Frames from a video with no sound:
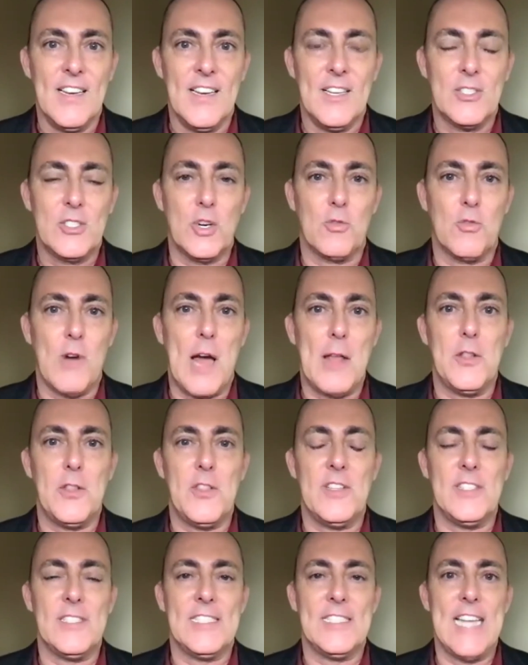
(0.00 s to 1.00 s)
So rather
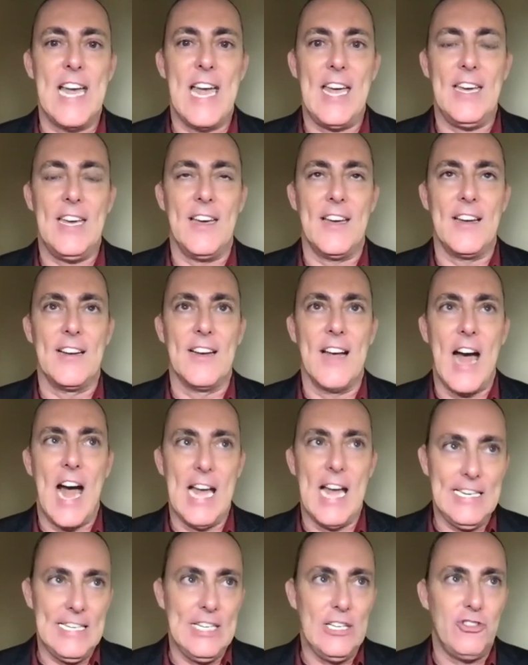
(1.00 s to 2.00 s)
than saying,
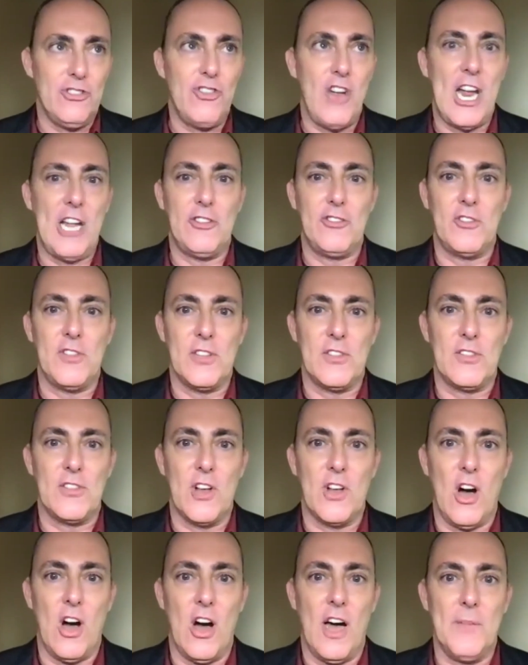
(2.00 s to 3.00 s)
I need to change this
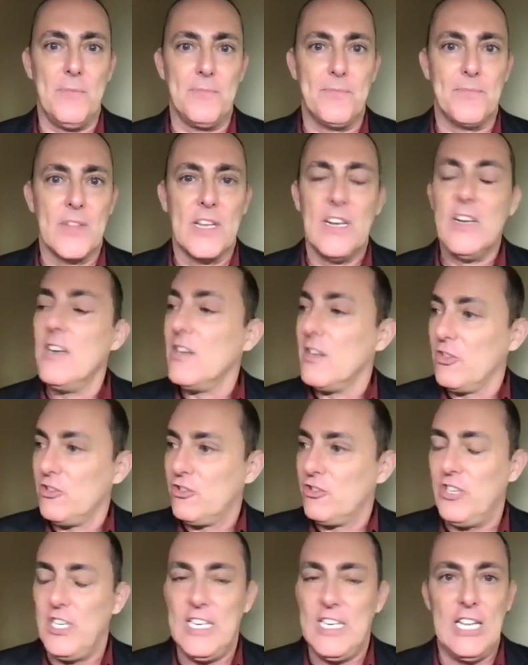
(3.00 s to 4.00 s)
thought,
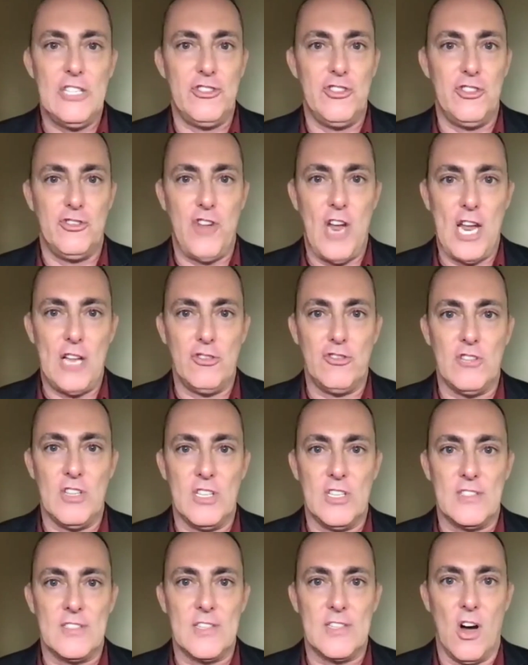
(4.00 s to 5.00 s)
she needs to change
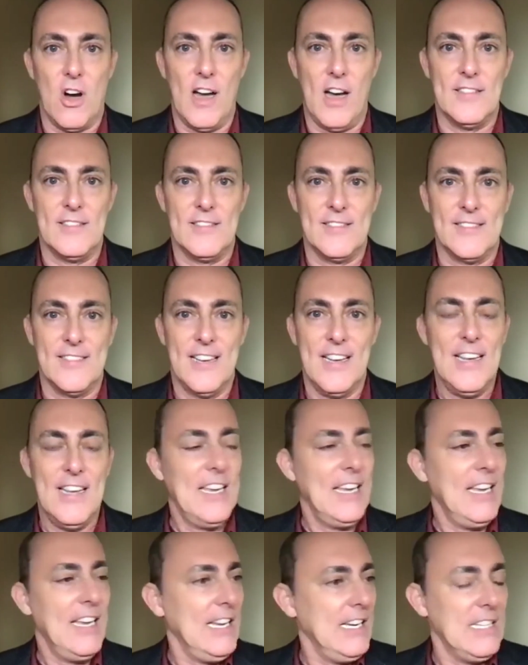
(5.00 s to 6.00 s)
this thought,
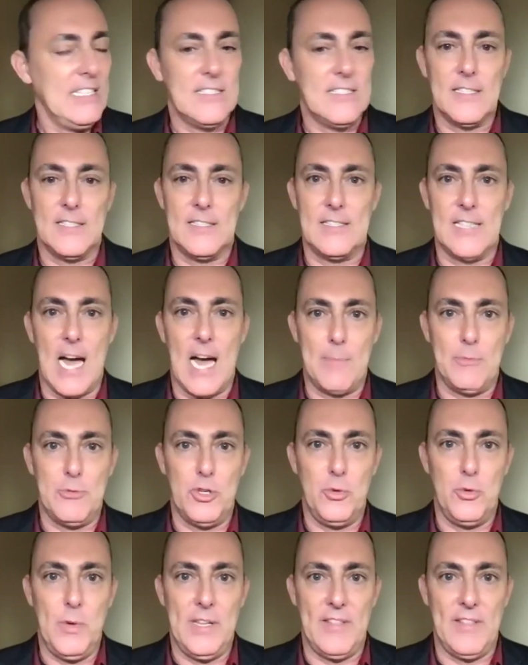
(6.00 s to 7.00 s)
he needs to stop
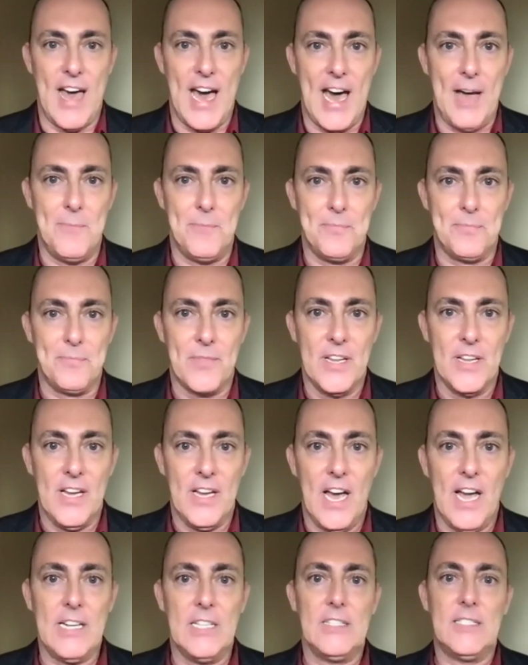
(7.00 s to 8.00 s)
doing that,
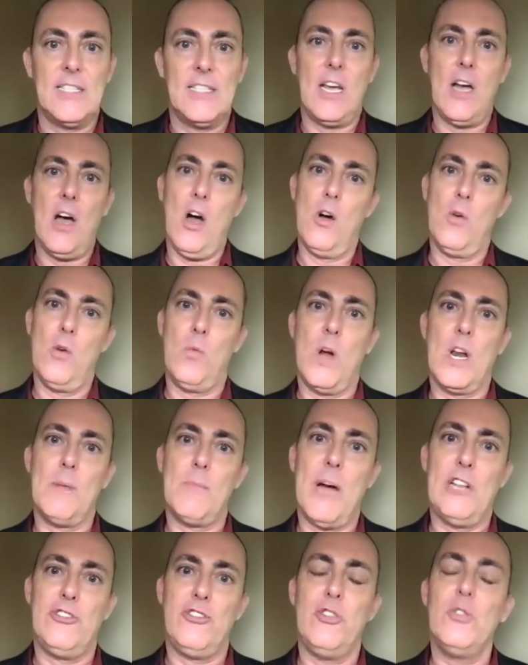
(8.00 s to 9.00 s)
I can say, oh, what am
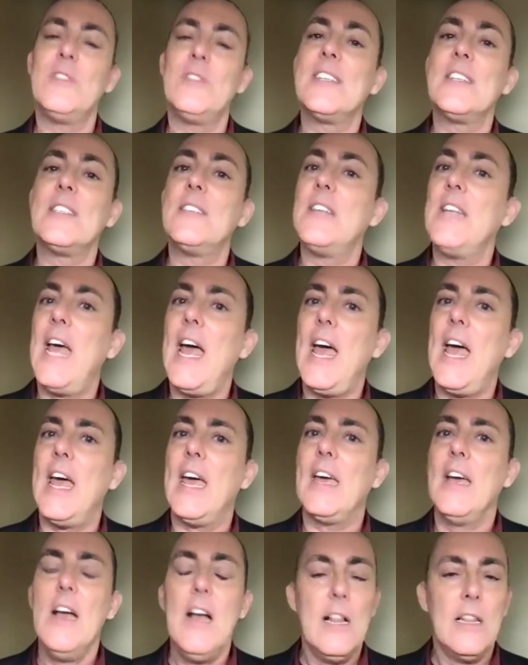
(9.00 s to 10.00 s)
I choosing
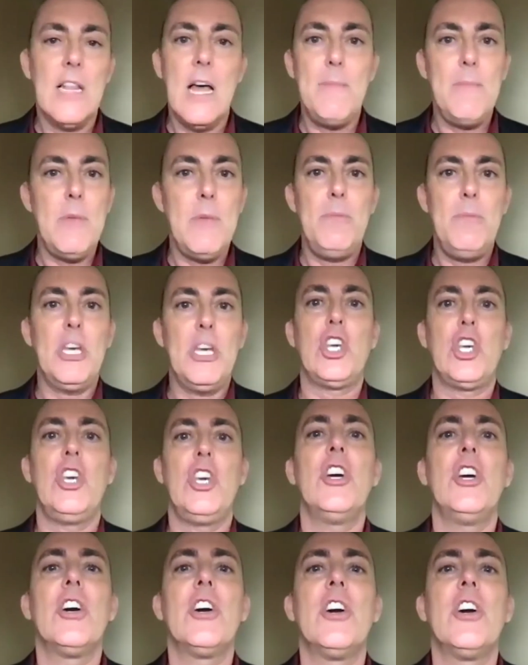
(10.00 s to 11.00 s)
today? Let me be
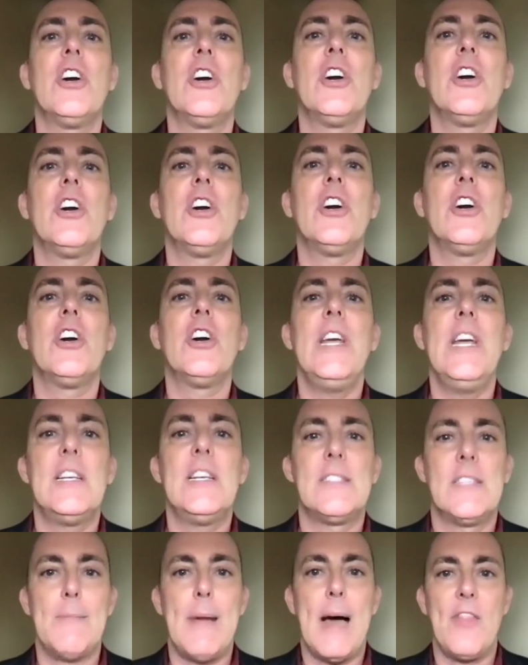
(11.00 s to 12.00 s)

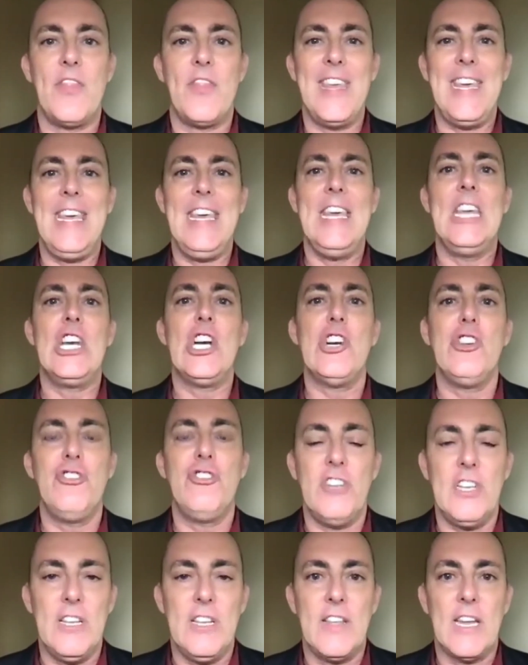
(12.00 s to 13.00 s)
curious about the
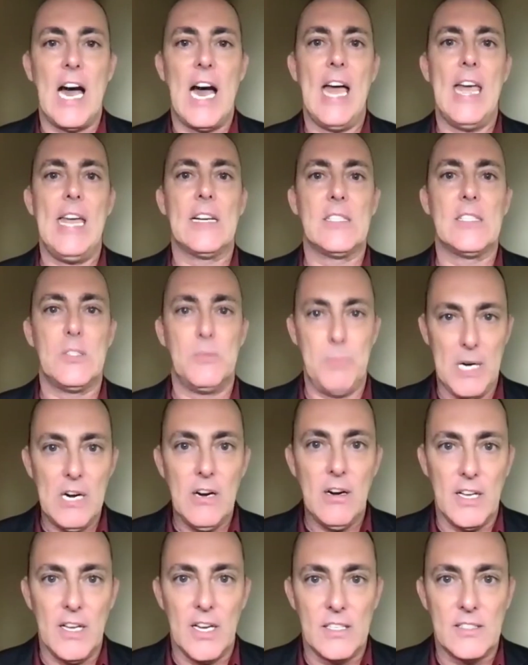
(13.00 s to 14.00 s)
energy that I
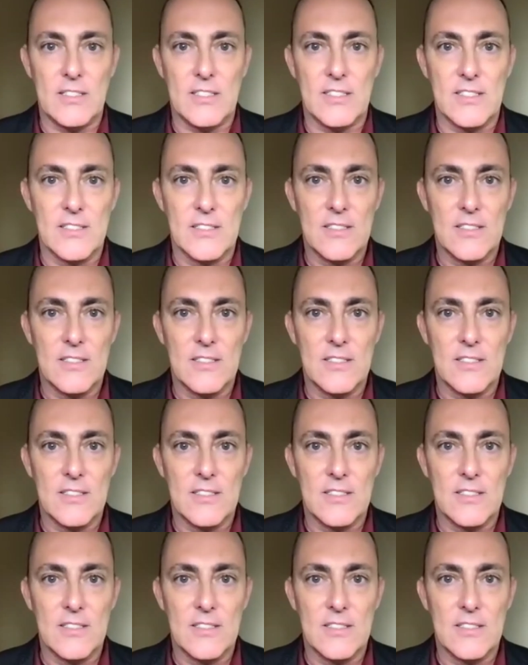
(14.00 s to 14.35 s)
experience.